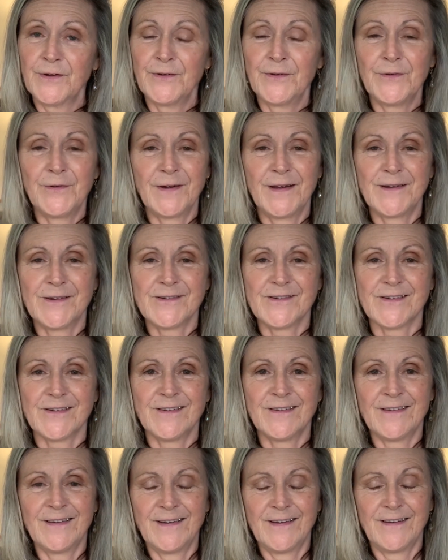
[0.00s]
to do
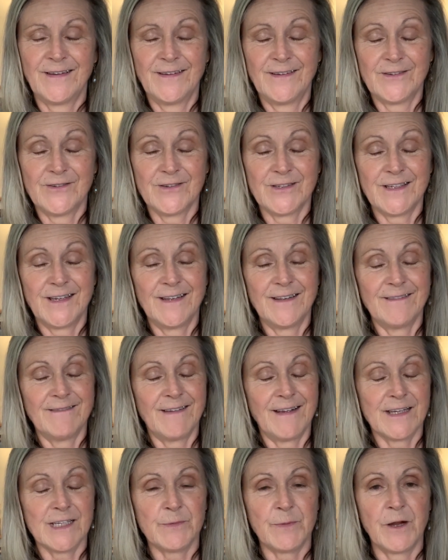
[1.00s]
an interesting
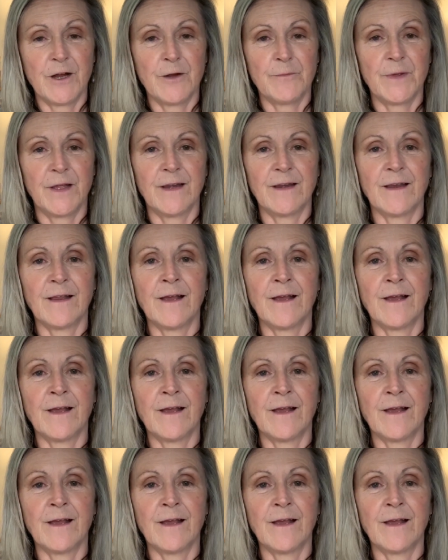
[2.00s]
experiment.